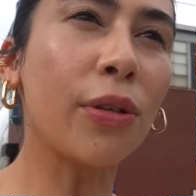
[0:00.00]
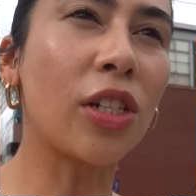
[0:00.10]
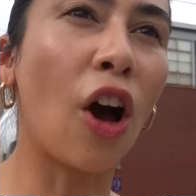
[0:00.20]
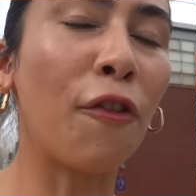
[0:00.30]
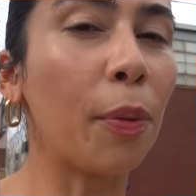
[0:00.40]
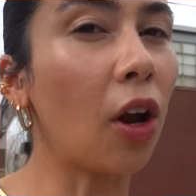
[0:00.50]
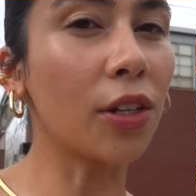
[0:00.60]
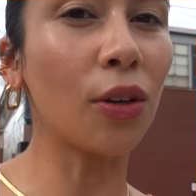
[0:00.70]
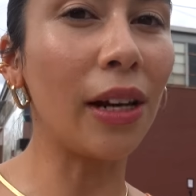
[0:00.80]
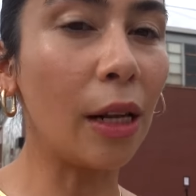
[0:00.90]
new stuff, but
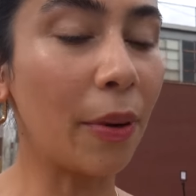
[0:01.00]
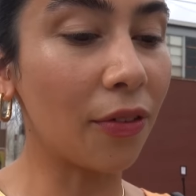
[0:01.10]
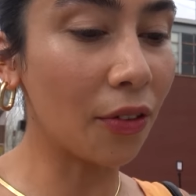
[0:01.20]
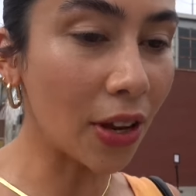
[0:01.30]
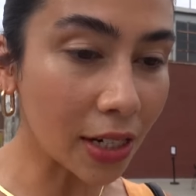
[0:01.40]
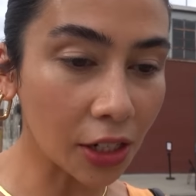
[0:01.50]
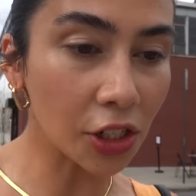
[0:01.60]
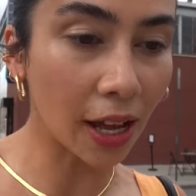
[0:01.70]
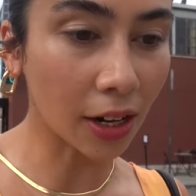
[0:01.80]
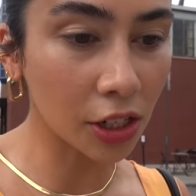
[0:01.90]
also a little bit of a vintage
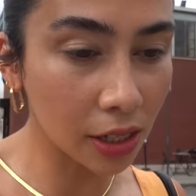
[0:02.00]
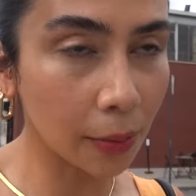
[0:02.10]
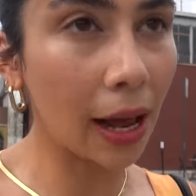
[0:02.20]
section as